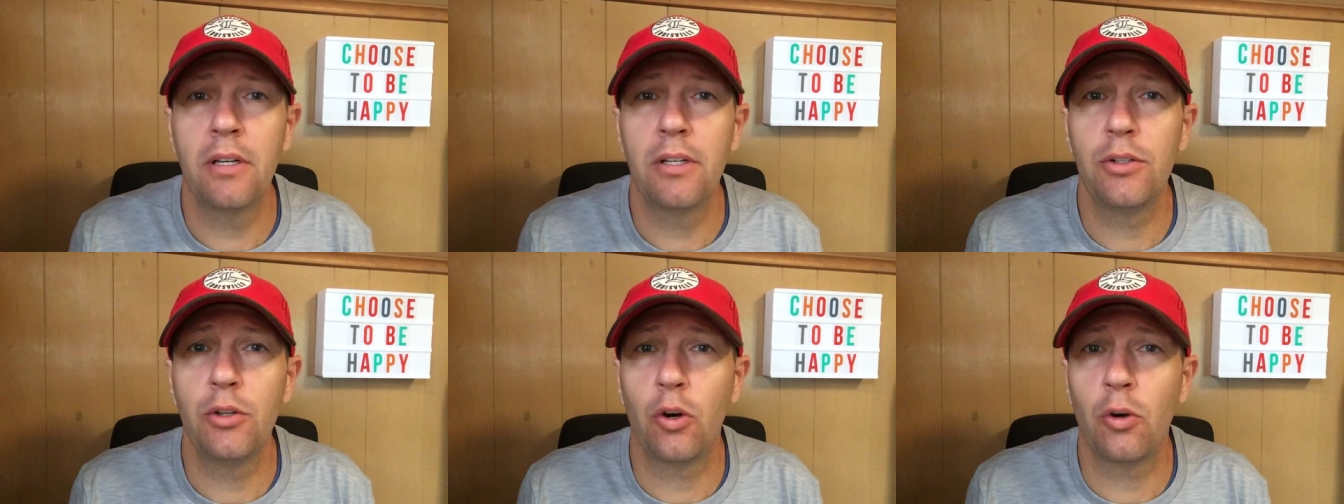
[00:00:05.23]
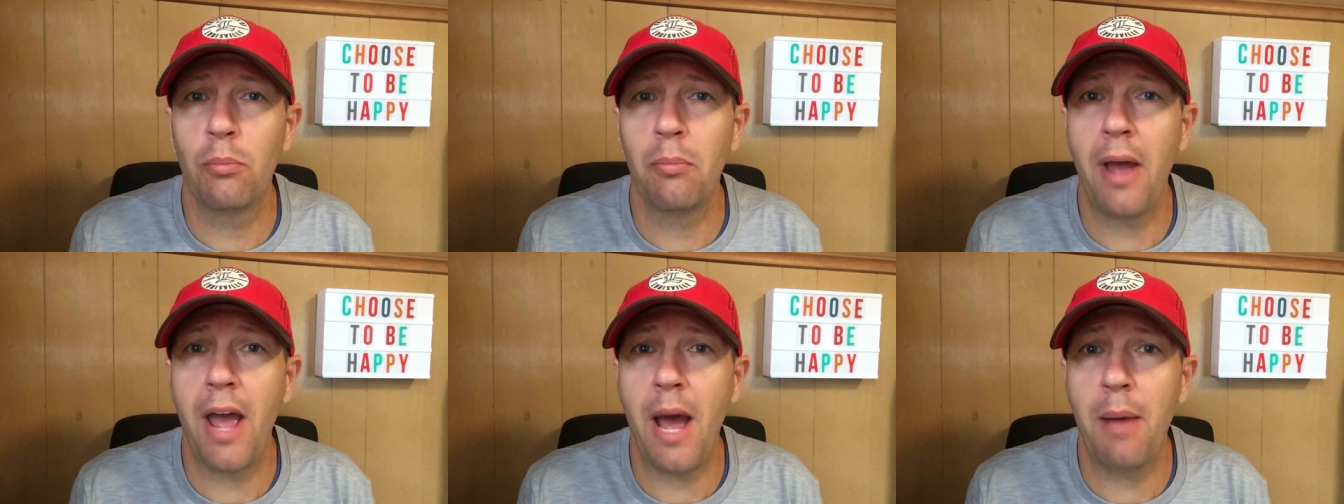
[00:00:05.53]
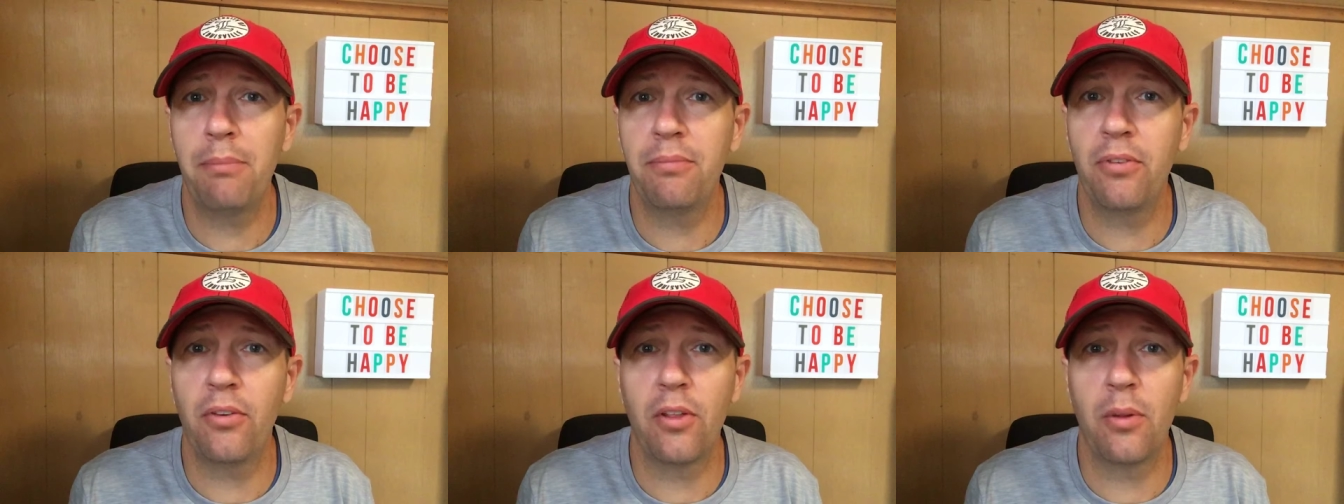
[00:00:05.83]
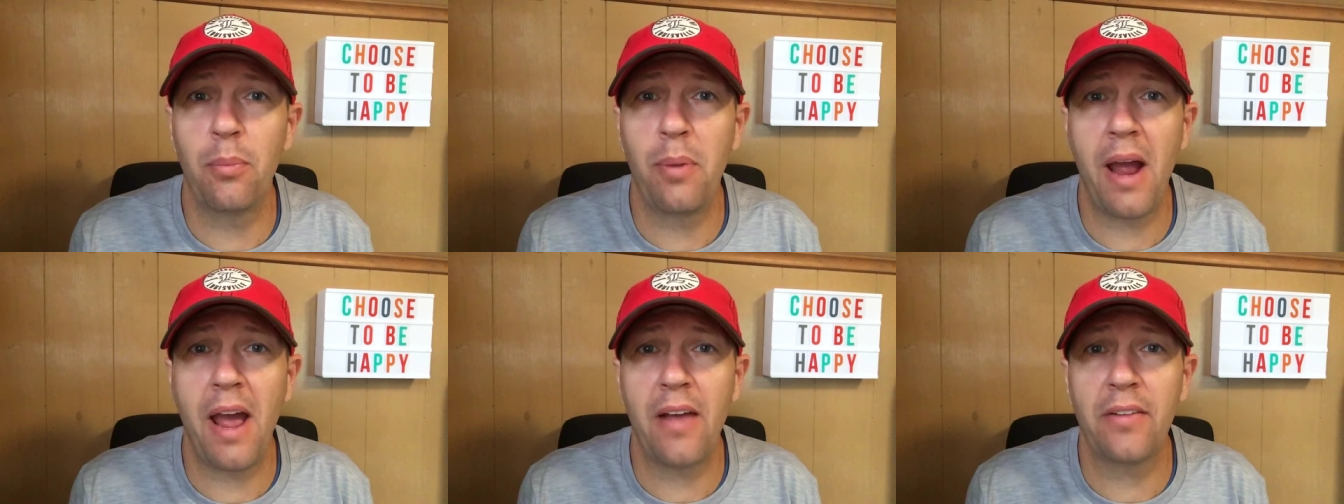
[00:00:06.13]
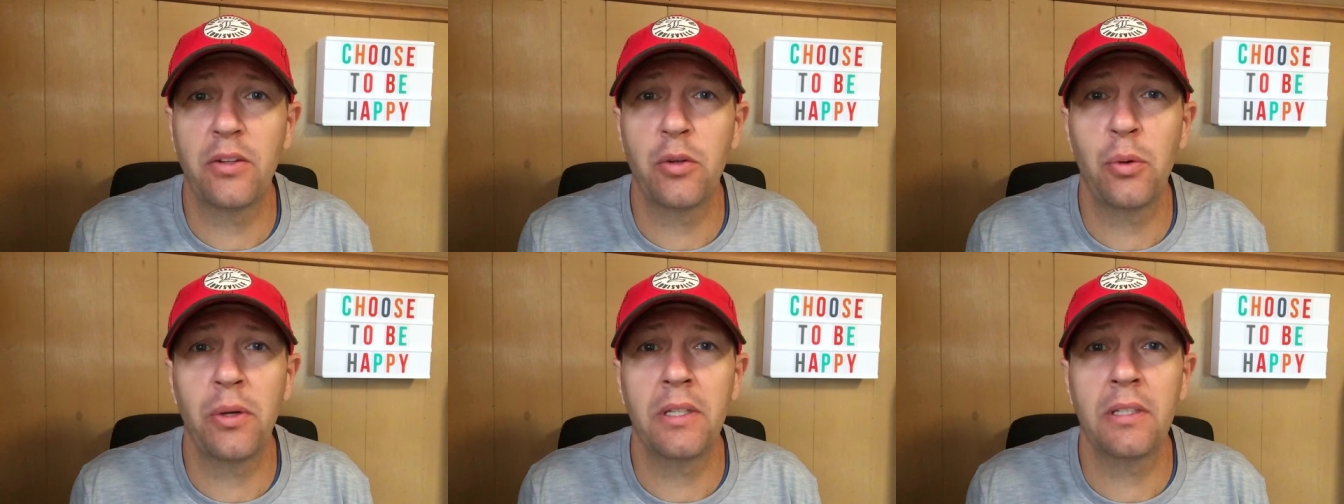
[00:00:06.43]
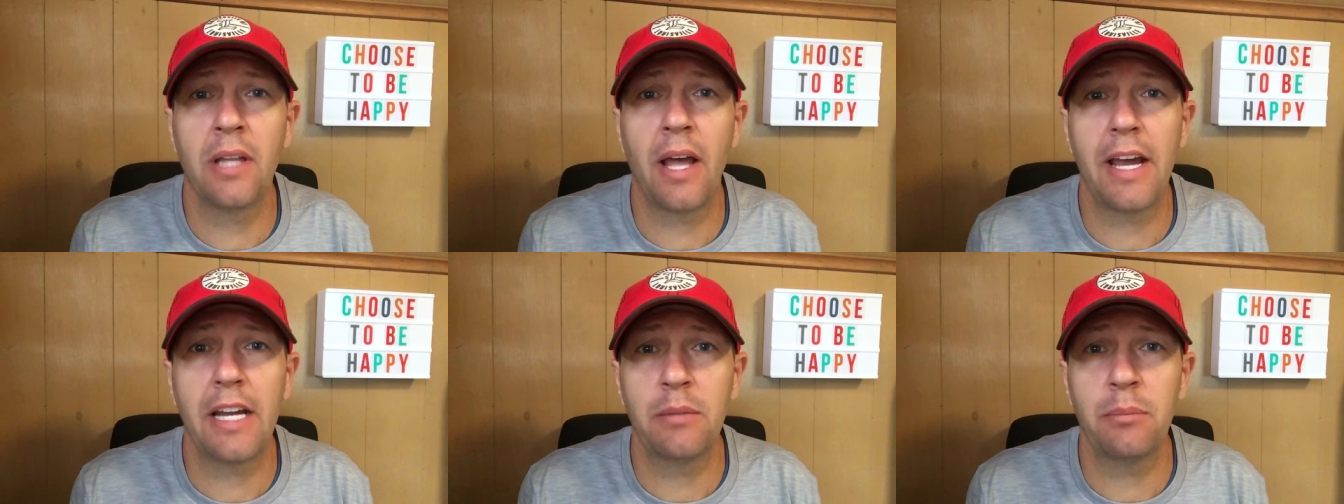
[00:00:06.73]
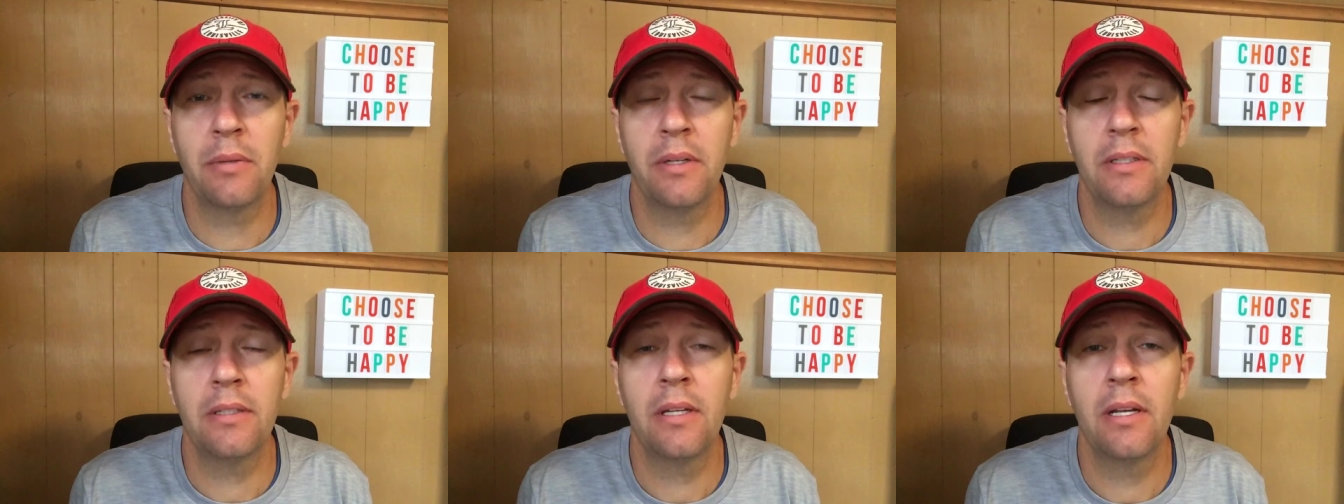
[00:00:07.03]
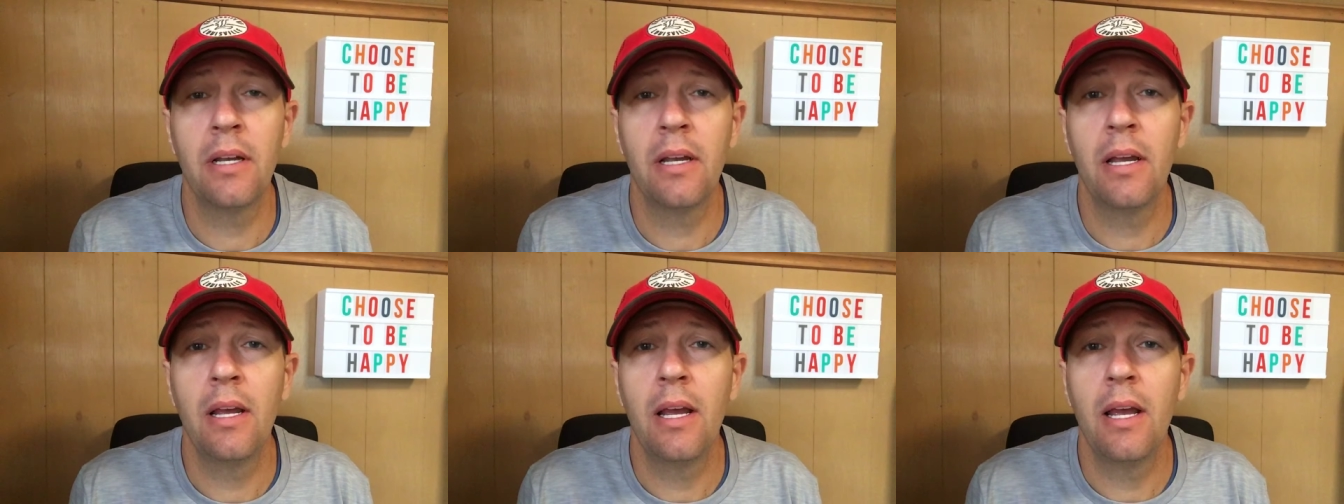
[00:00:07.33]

your map for the path to enlightenment.